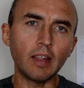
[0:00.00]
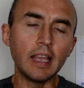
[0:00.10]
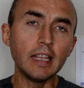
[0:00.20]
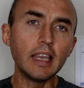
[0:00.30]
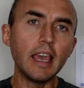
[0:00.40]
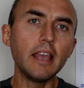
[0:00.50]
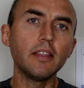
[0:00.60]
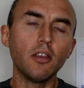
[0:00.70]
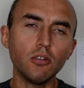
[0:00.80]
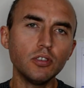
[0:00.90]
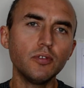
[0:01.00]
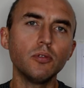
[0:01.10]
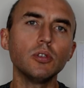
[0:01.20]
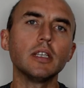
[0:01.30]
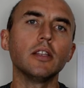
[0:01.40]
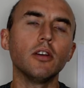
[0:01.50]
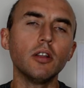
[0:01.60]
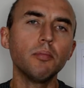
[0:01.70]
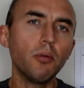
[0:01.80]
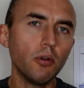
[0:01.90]
And again, those foods are
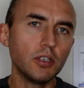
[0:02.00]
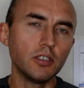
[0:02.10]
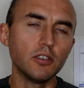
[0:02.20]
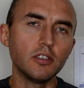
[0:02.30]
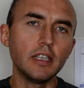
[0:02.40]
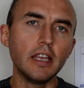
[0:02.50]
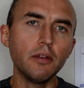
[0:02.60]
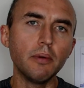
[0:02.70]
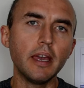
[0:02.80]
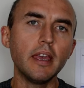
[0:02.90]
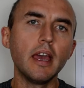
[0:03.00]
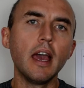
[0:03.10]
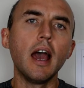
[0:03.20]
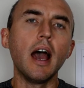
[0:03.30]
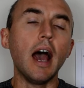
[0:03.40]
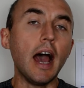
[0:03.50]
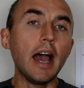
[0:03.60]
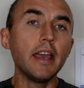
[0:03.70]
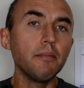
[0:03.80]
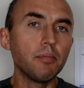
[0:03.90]
not poisonous in any way.
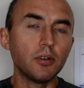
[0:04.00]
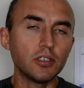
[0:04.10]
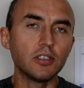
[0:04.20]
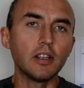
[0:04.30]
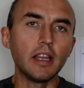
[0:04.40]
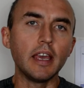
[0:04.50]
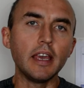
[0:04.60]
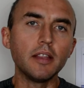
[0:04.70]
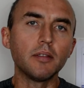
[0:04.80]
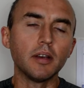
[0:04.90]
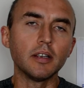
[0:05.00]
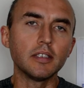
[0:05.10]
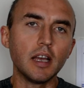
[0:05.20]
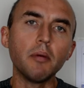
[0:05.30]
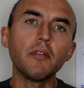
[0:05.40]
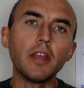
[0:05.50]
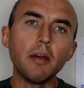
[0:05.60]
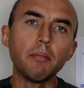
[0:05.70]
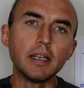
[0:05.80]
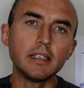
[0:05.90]
I personally eat some of
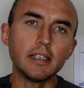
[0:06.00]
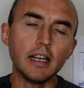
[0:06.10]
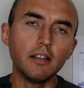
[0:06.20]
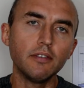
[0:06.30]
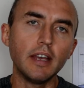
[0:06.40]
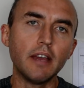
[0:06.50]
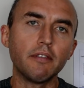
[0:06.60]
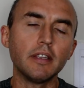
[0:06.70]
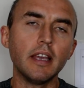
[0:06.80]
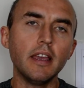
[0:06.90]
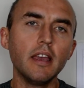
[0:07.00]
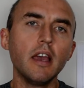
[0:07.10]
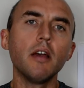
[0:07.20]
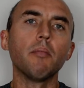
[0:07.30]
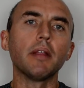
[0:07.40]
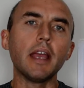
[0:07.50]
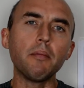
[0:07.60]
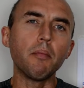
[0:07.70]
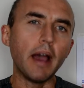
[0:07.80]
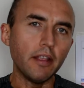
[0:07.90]
them myself every day, but
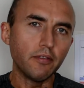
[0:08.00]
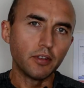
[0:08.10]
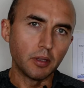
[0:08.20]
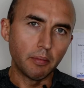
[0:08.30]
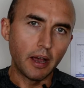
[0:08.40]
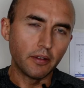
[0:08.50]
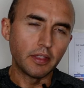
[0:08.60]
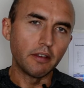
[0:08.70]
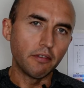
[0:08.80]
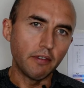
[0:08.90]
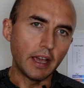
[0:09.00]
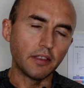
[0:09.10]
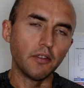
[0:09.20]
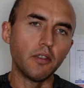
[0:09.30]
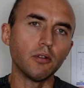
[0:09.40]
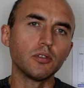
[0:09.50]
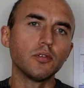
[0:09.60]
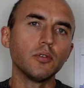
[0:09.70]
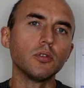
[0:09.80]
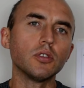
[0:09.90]
I'm mindful about the effect of those
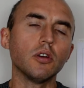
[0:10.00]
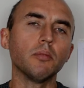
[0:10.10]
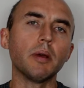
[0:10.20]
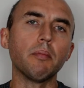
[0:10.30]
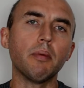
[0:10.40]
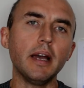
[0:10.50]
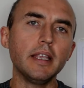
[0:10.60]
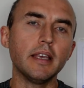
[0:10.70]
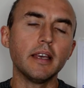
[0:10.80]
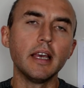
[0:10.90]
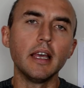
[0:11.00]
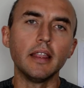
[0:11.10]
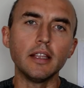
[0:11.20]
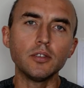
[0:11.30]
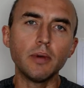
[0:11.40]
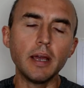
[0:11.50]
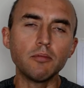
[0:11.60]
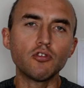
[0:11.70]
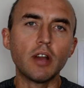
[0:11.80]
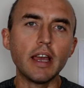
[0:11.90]
foods on my body. That's why I'm
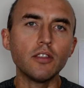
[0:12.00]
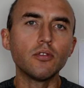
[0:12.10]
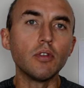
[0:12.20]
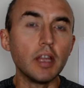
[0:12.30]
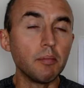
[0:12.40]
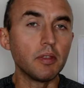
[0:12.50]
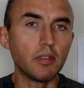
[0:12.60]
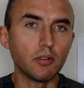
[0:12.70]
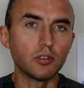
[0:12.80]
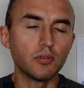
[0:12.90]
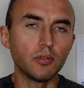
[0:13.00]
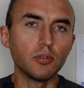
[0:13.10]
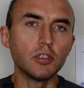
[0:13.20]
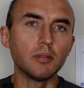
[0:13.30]
trying to limit those foods in